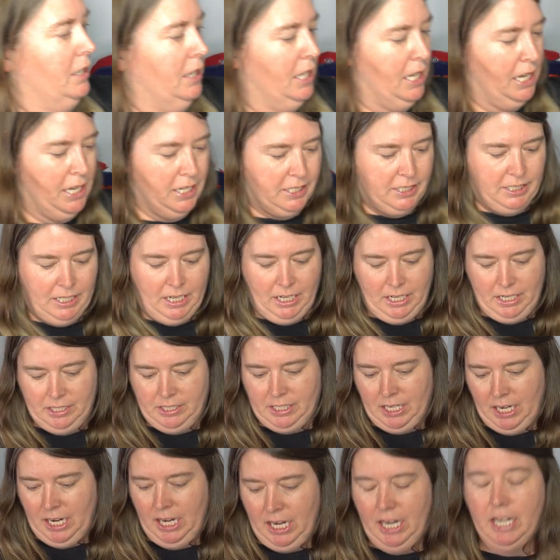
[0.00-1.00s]
This
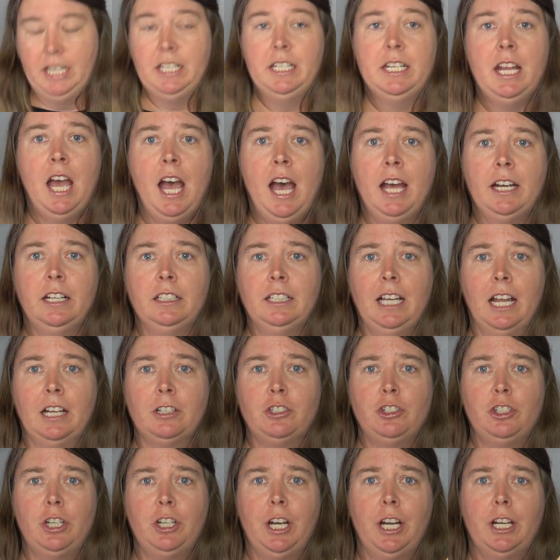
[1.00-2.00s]
is a
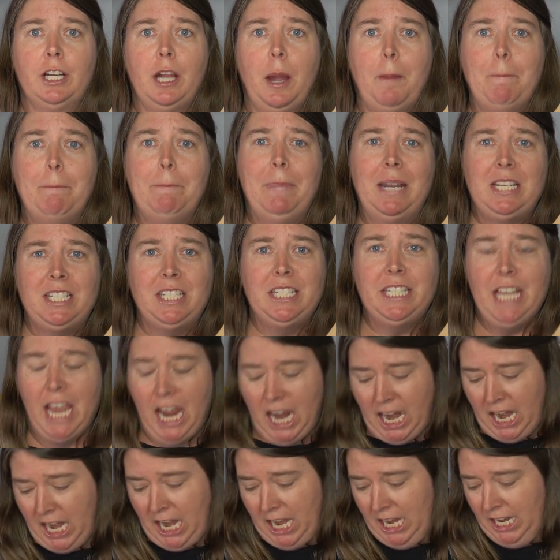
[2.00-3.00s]
non-electric
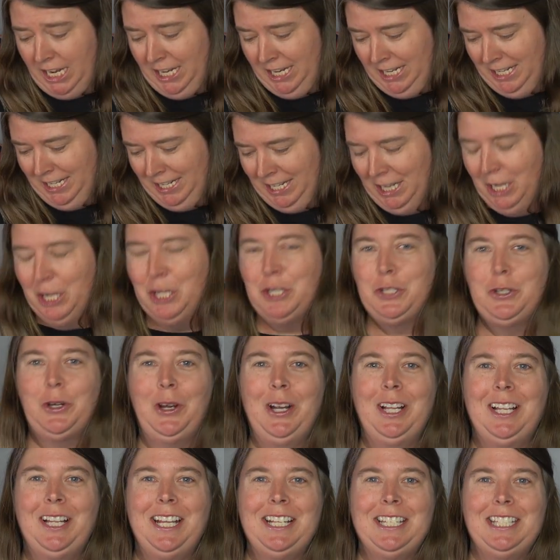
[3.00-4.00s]
bidet
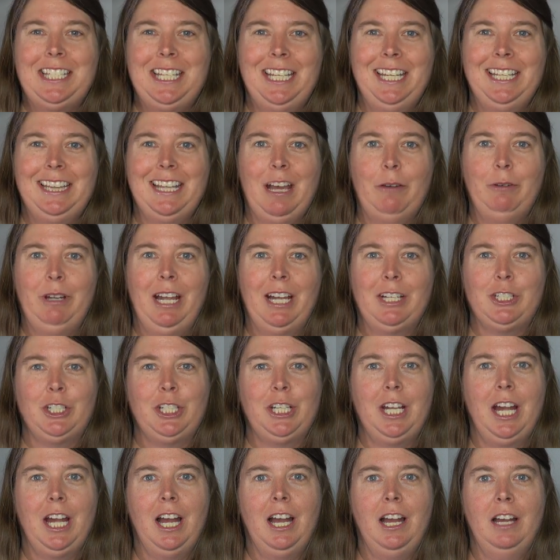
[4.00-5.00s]
toilet seat that we
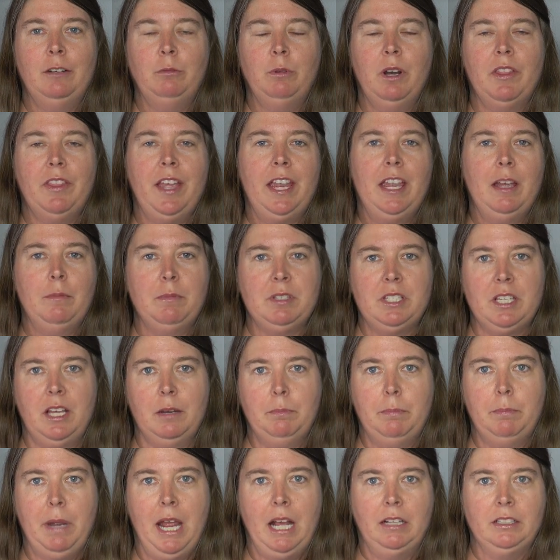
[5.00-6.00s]
actually got on one of the
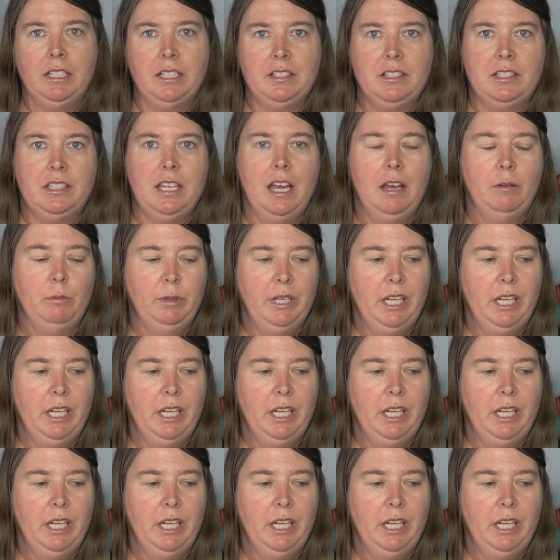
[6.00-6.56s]
Amazon pallets that